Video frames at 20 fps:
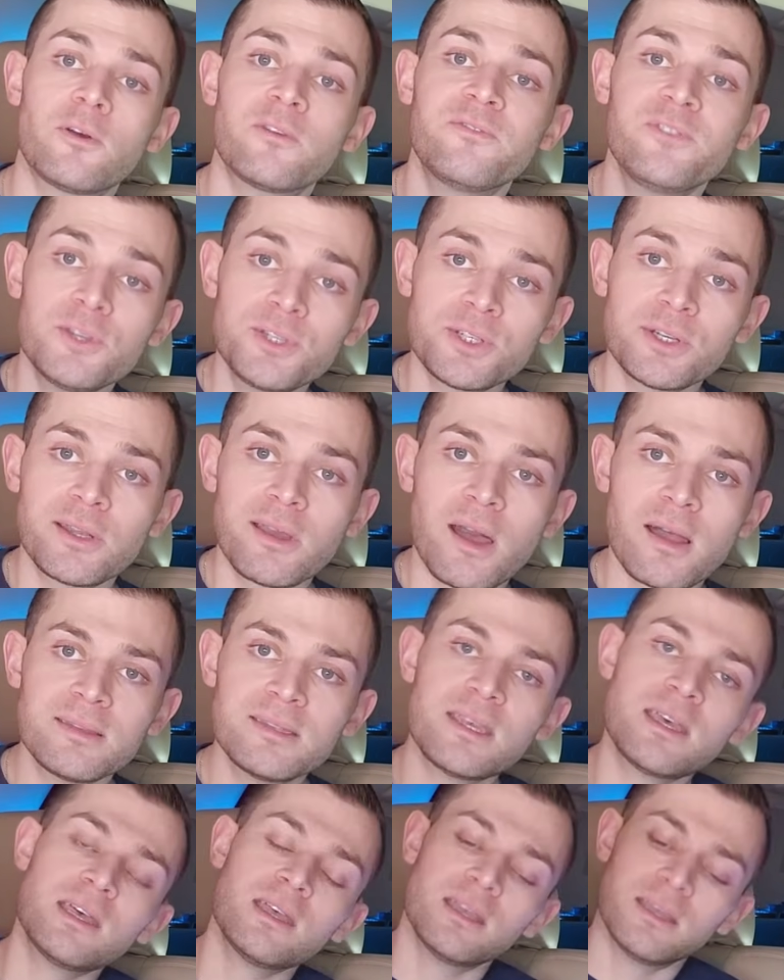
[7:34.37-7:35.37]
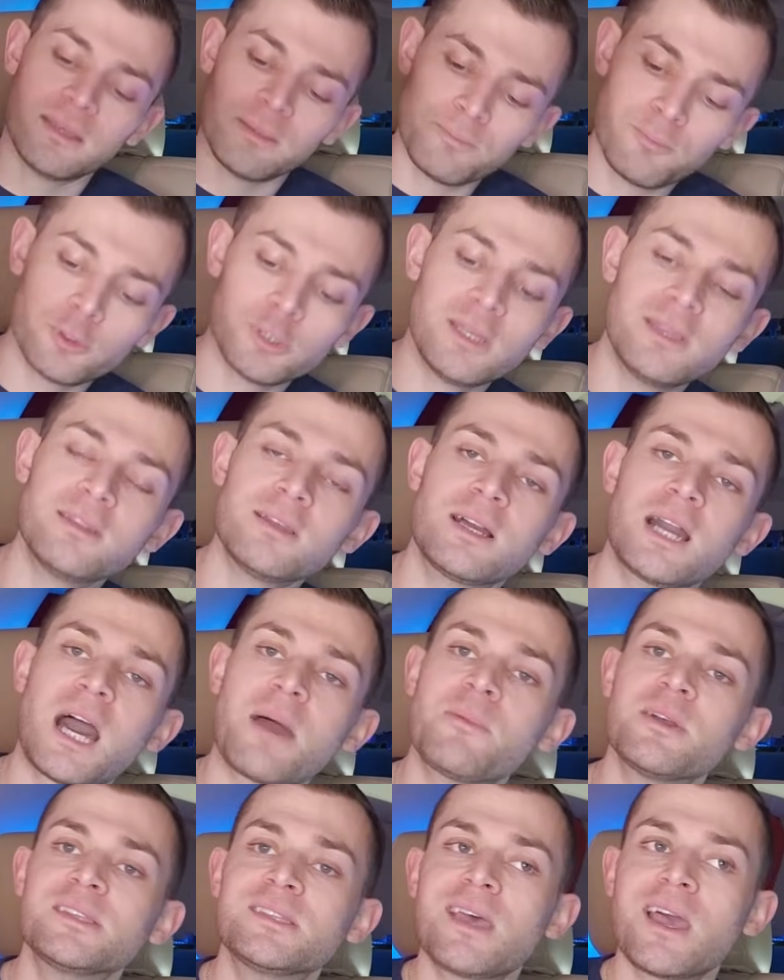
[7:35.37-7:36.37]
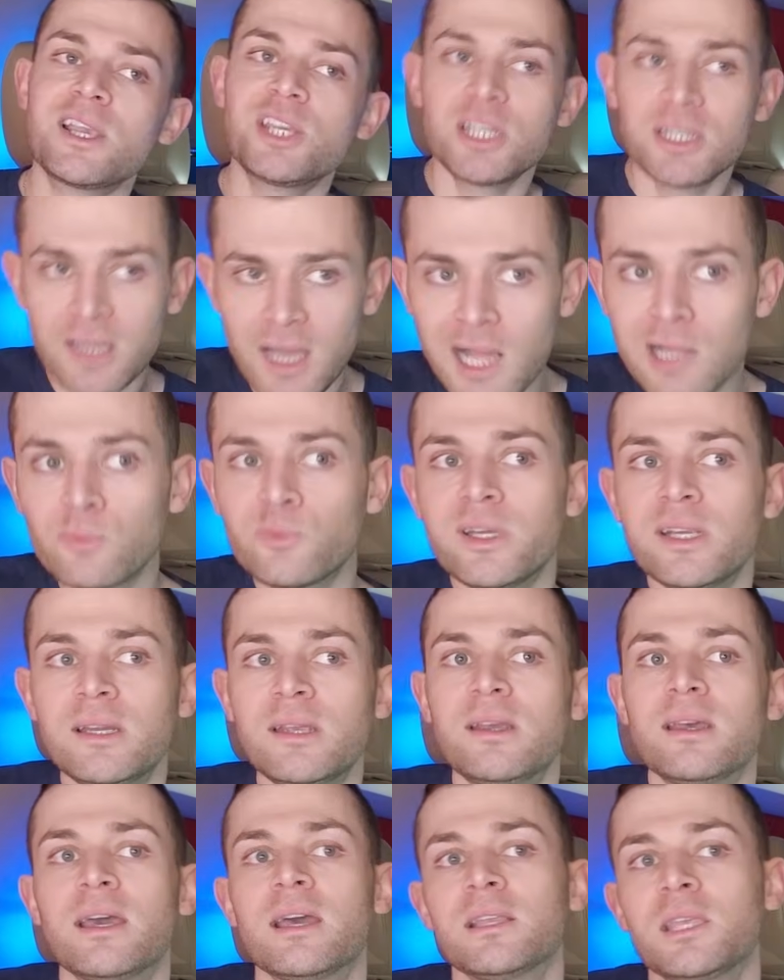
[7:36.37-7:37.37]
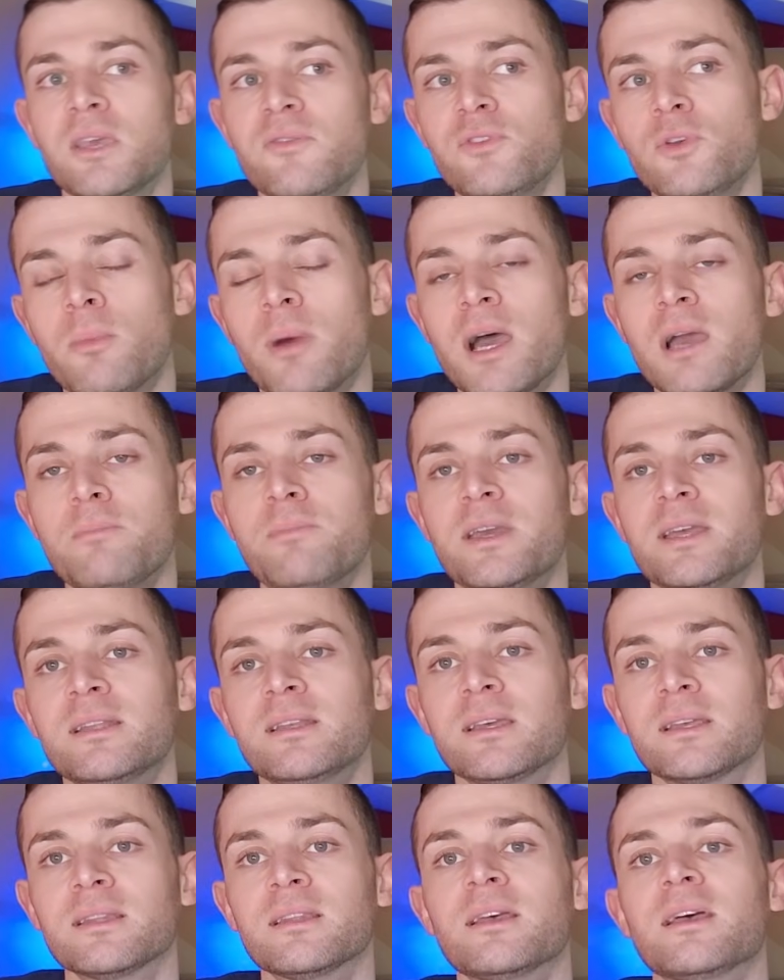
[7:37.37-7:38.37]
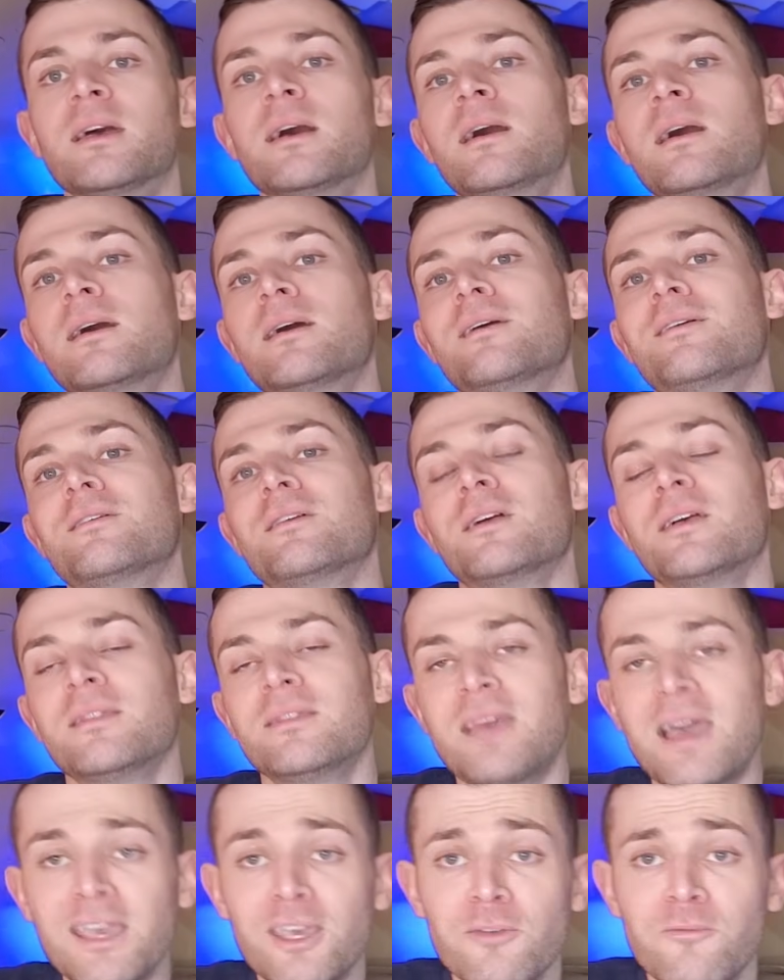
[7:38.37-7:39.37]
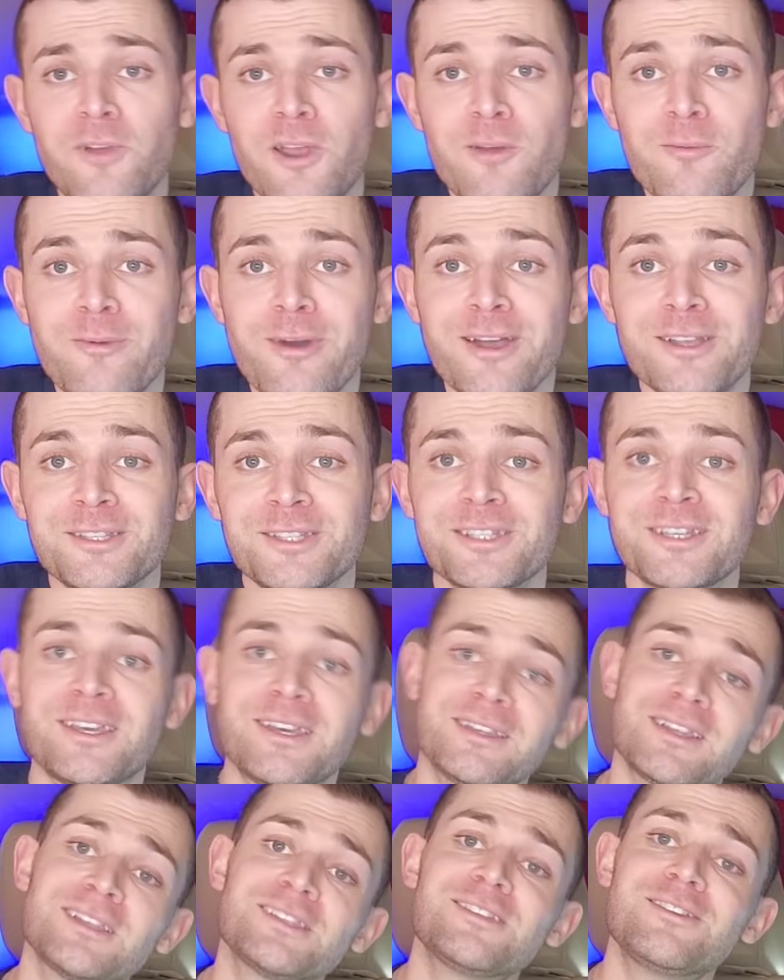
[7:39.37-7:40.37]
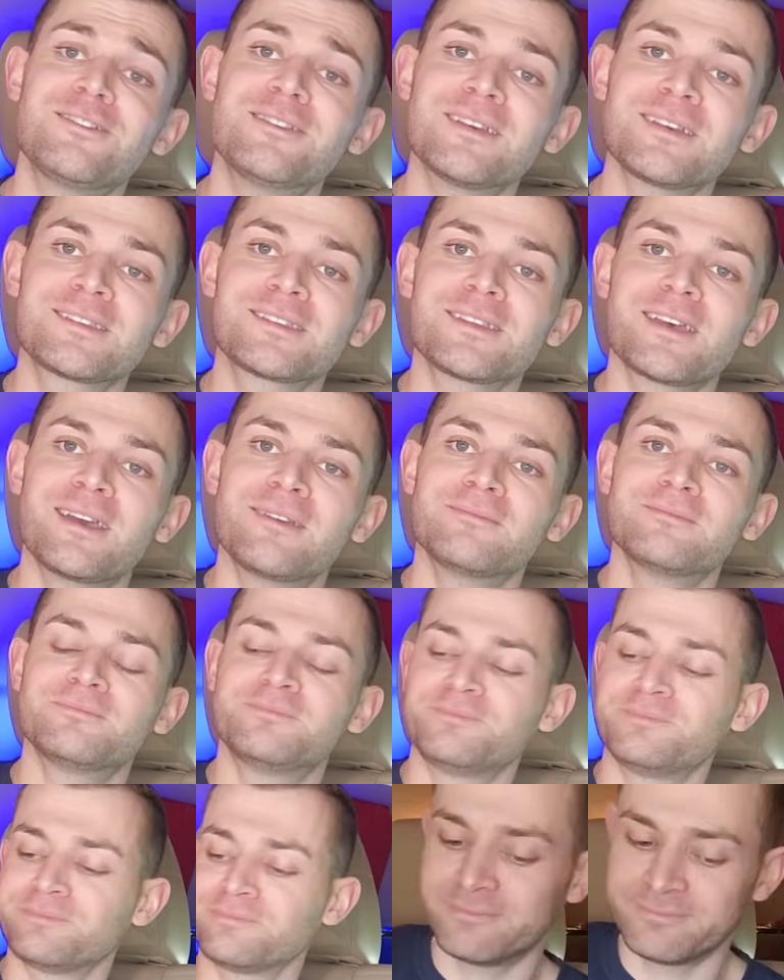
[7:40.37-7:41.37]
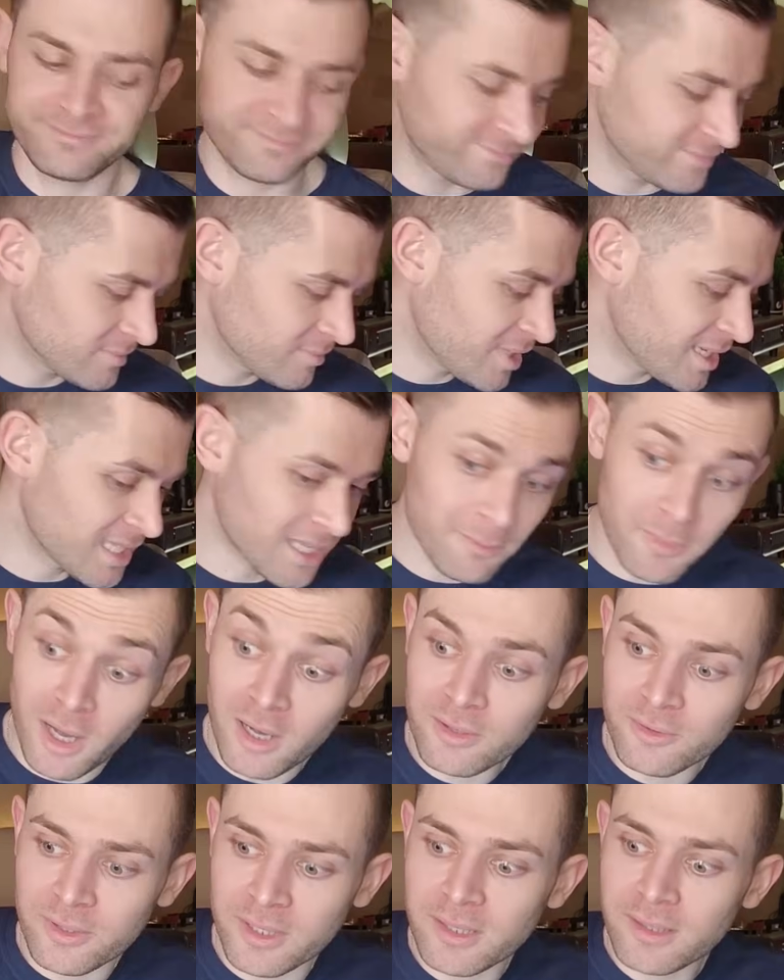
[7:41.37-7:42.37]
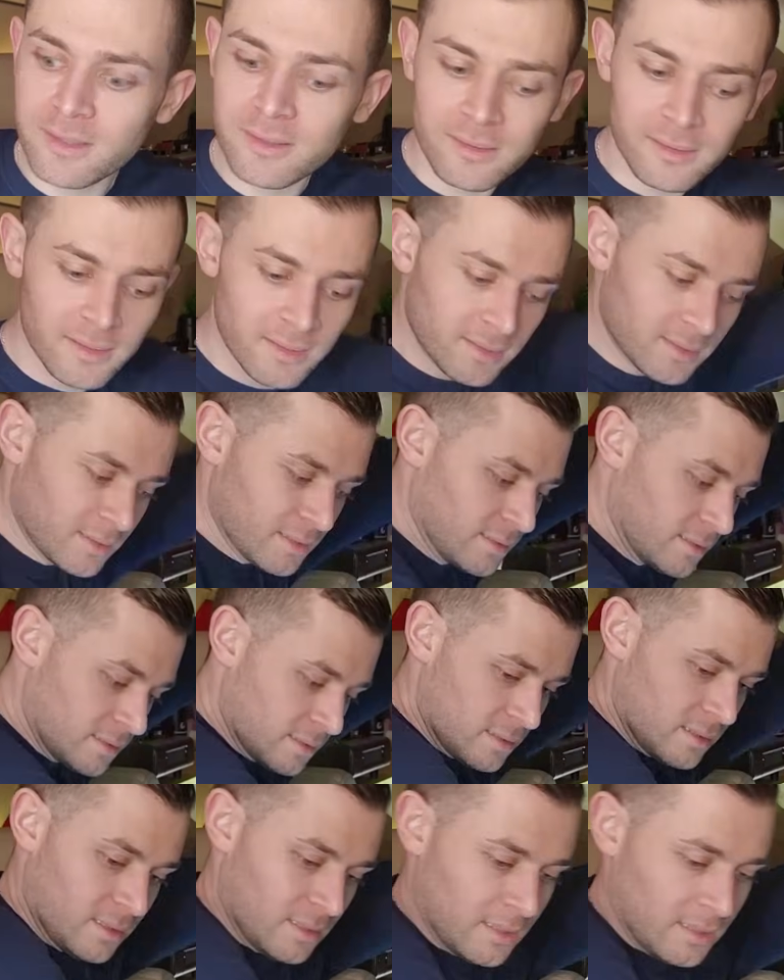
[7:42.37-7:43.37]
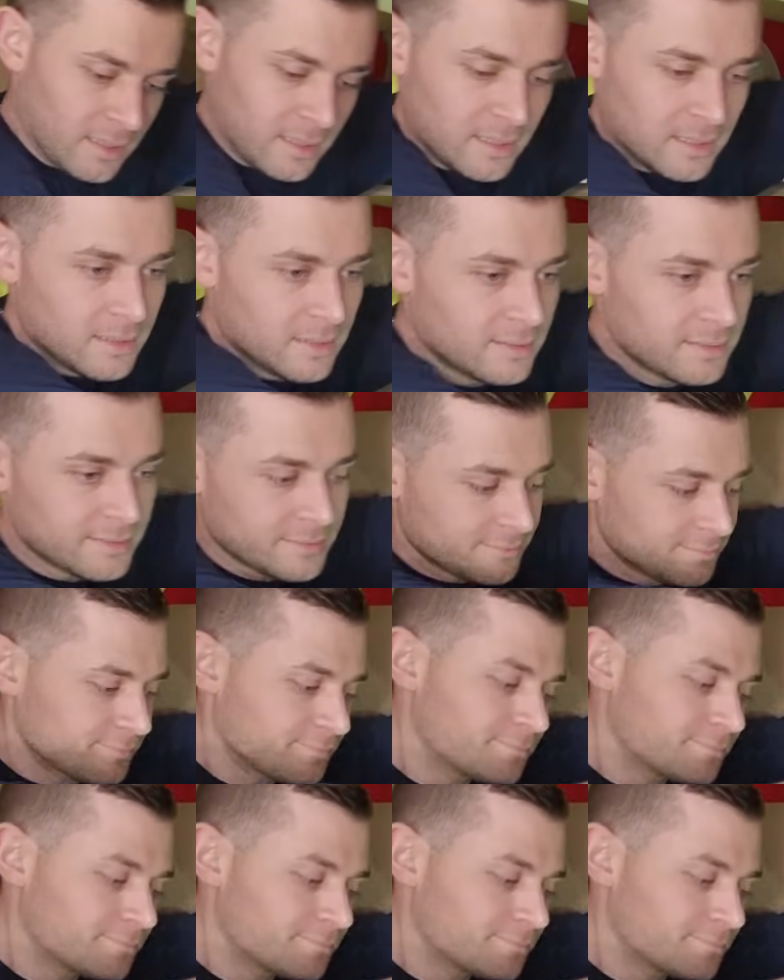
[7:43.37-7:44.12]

for future content, put it in the comment section. I'll read it and give you my opinion. Thank you very much, and I'll see you next time. Man, I'm hungry. Ugh.